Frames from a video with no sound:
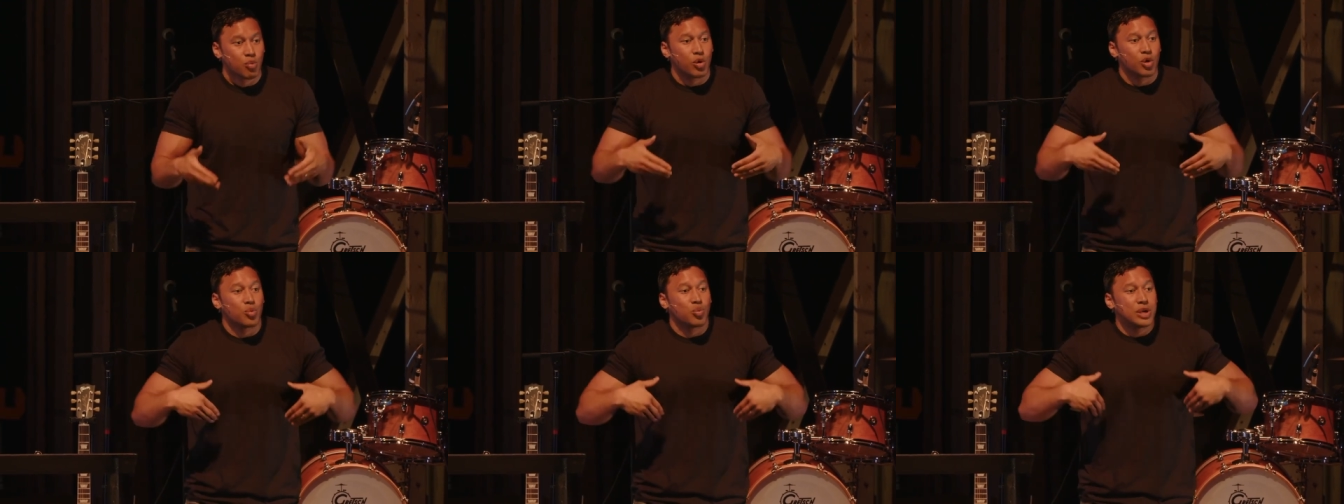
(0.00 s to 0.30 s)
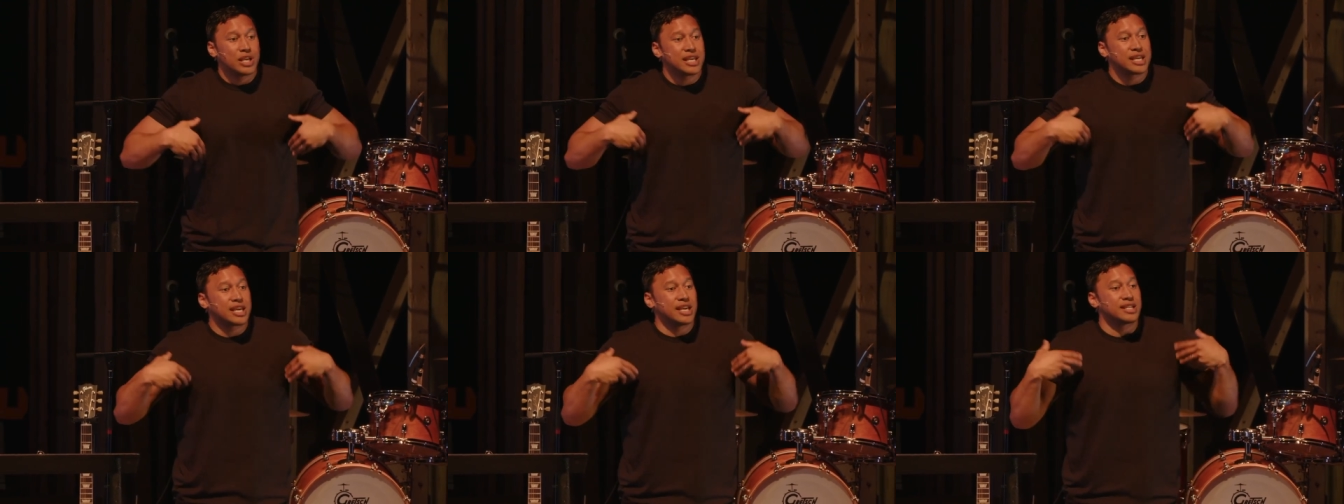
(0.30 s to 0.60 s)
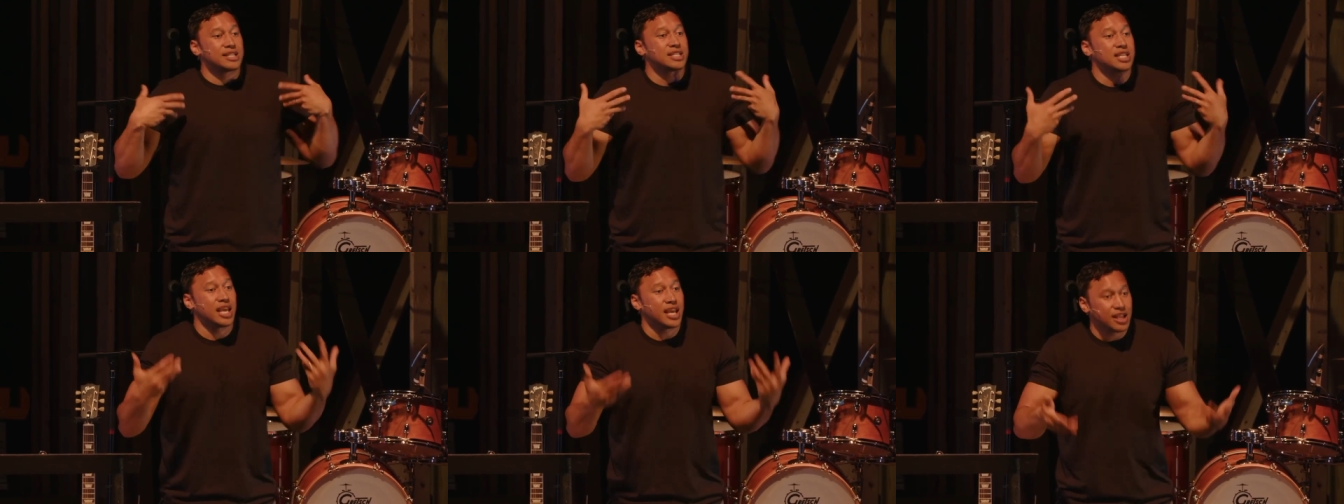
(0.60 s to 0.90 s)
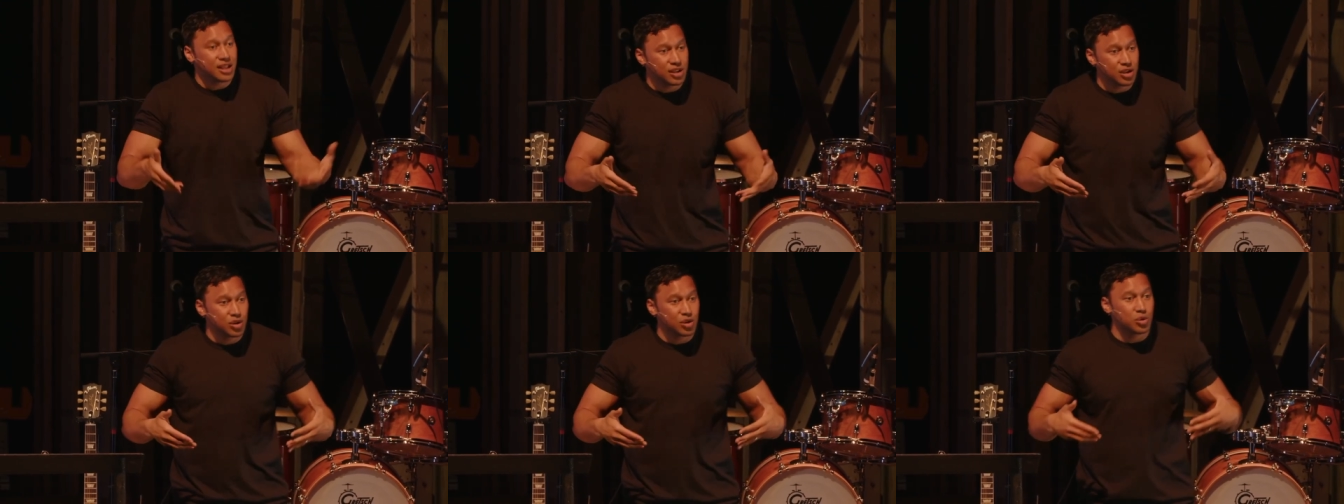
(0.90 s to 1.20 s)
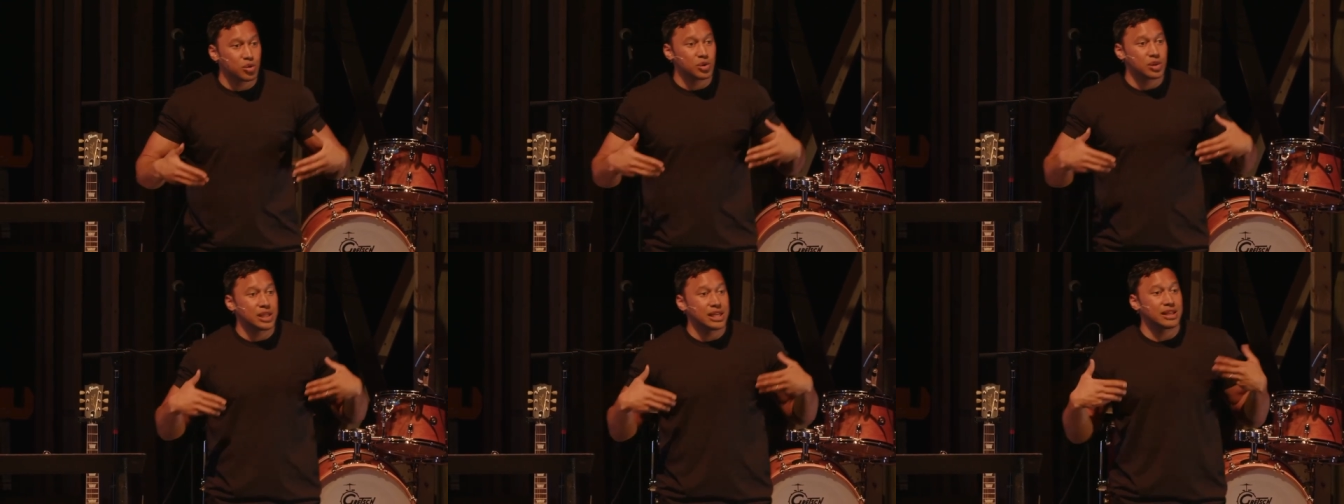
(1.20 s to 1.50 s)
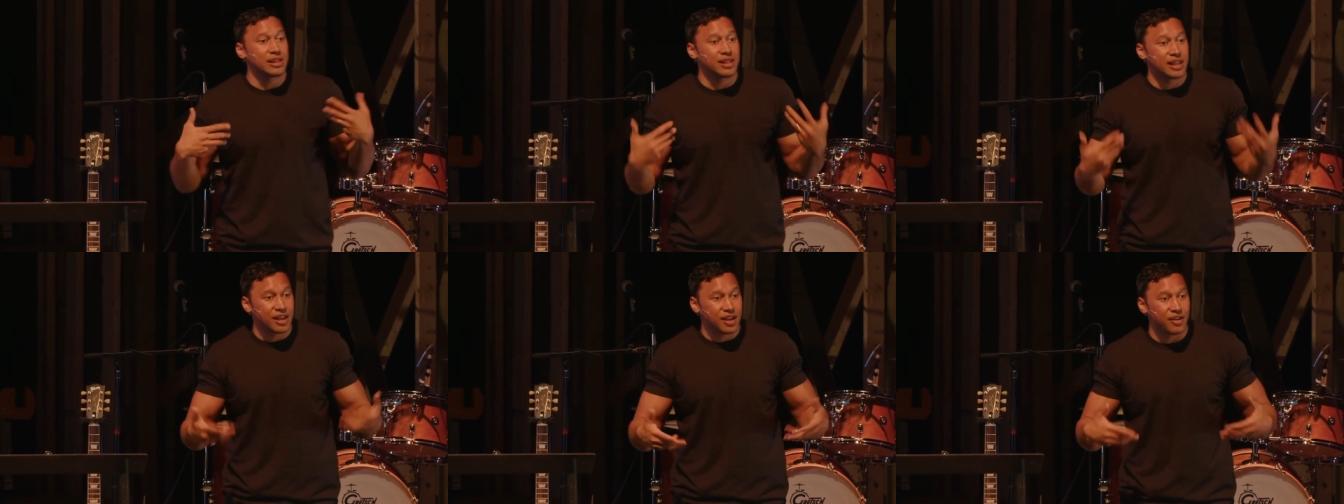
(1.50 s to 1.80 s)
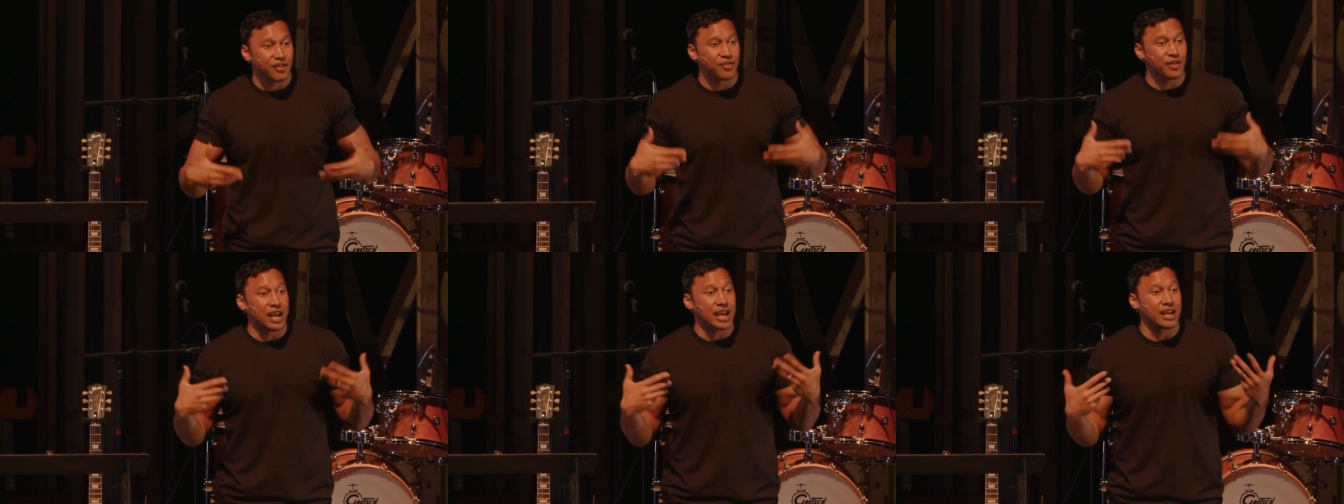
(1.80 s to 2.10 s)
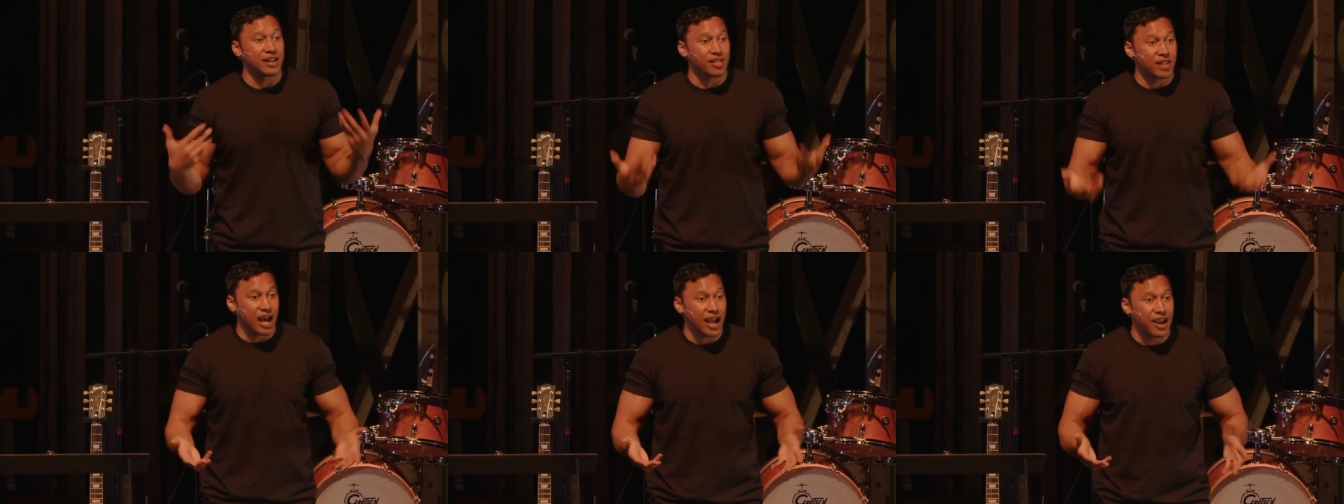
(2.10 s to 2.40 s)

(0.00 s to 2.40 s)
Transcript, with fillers: When we continually live a